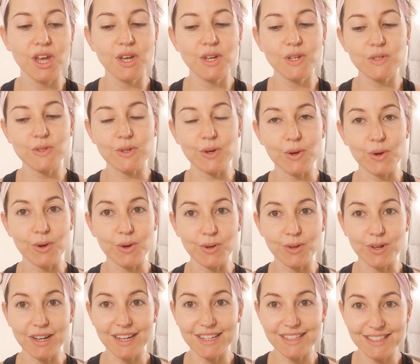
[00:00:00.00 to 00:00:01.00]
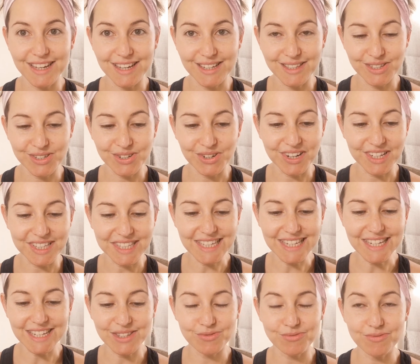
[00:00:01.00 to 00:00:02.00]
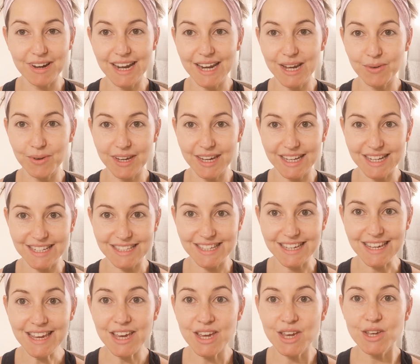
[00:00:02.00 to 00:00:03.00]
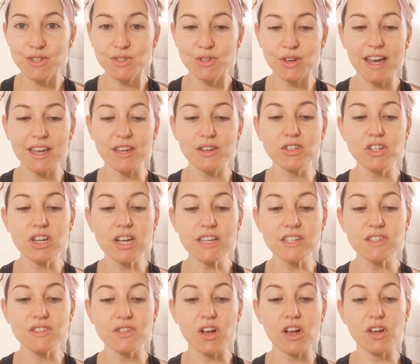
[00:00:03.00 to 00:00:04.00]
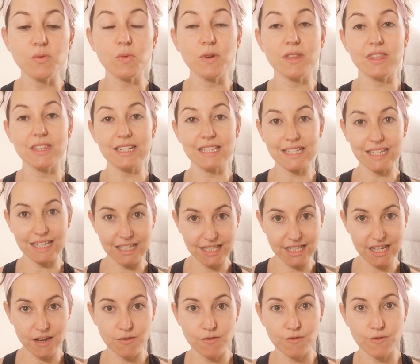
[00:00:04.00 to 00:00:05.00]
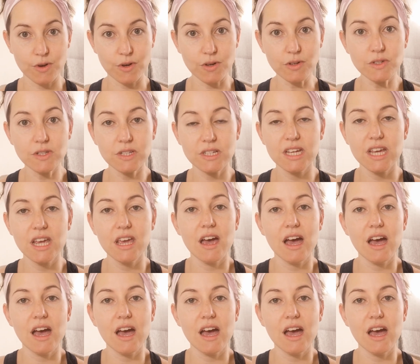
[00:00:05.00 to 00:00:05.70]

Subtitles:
So let's get started. It's really quick and easy. So I usually start with the tinting first.